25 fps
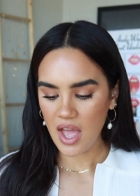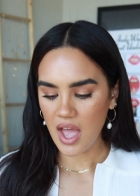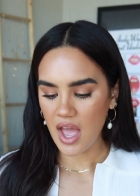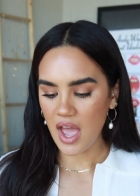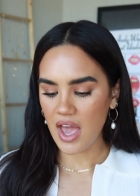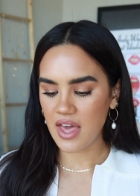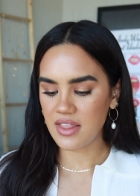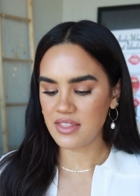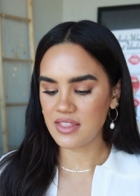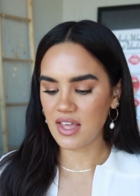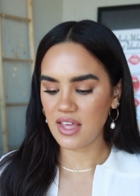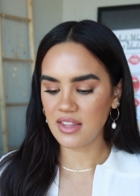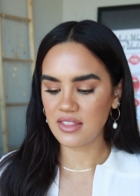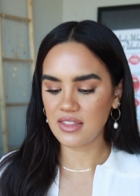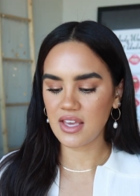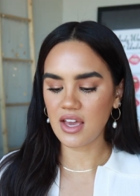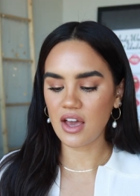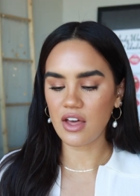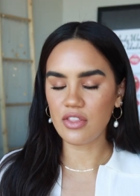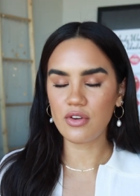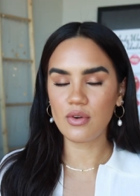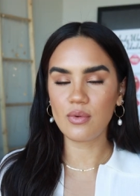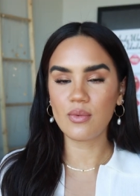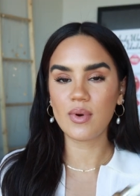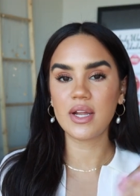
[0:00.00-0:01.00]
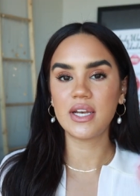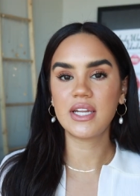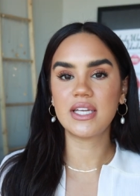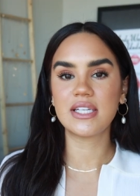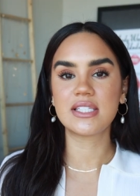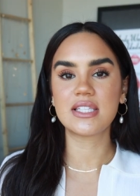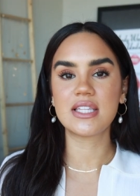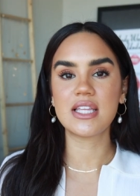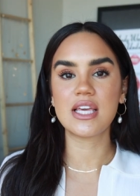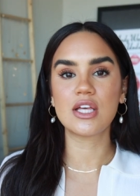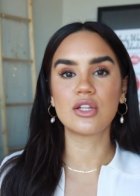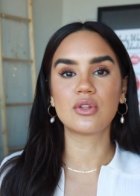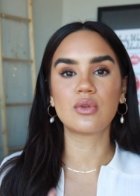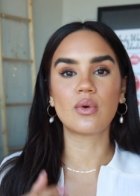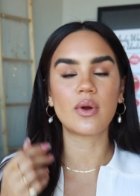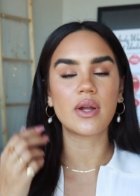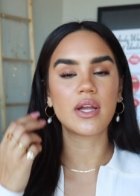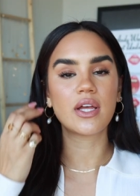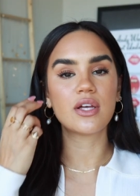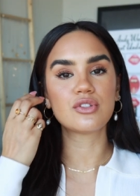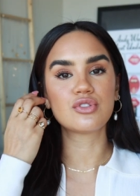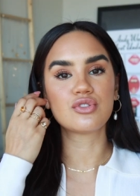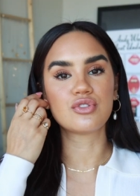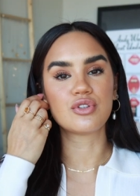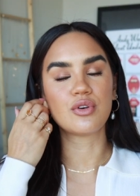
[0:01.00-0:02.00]
And then the other one is the
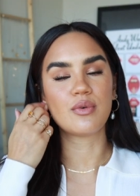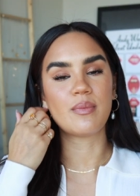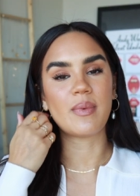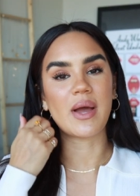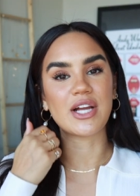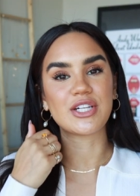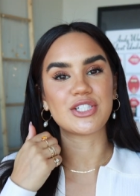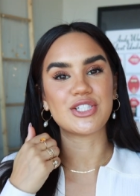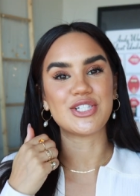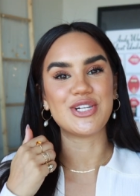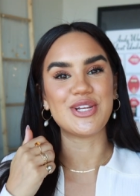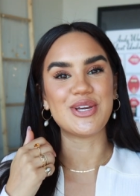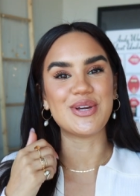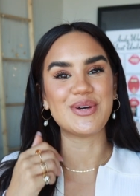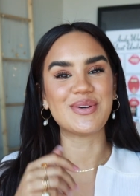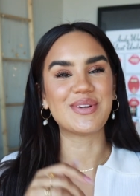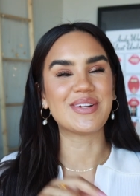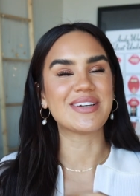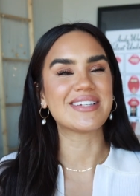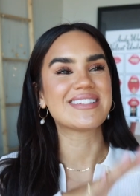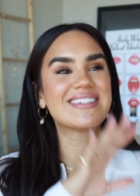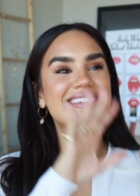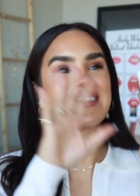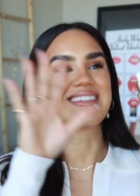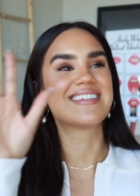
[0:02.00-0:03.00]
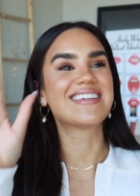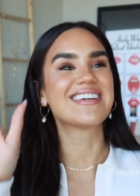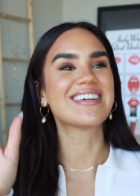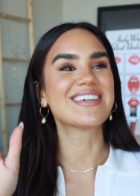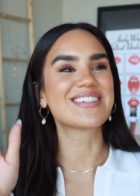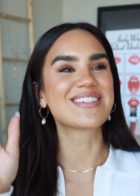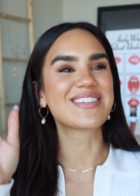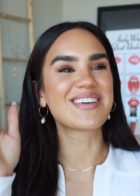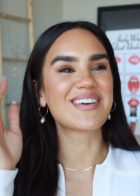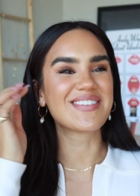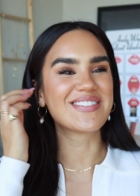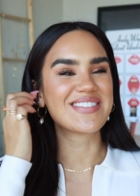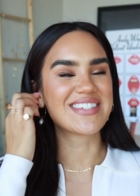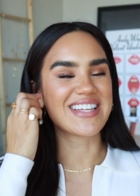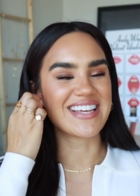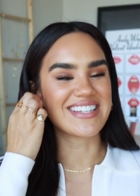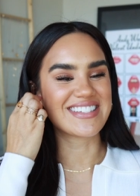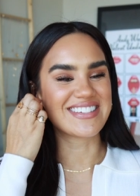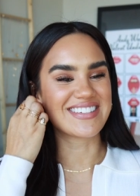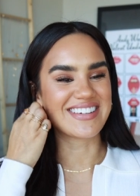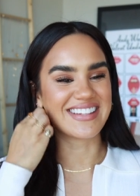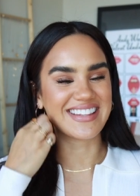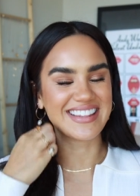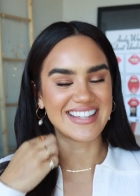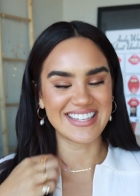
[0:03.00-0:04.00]
L'Oreal True Match Nude. Still so
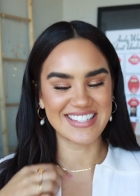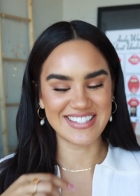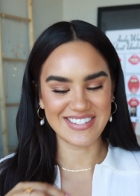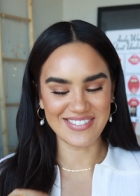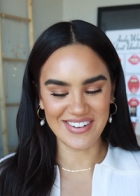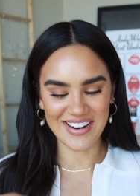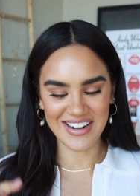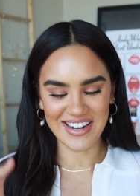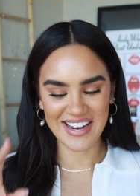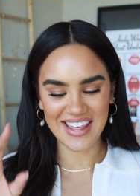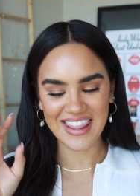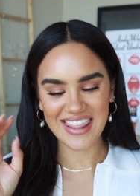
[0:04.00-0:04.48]
obsessed with this one.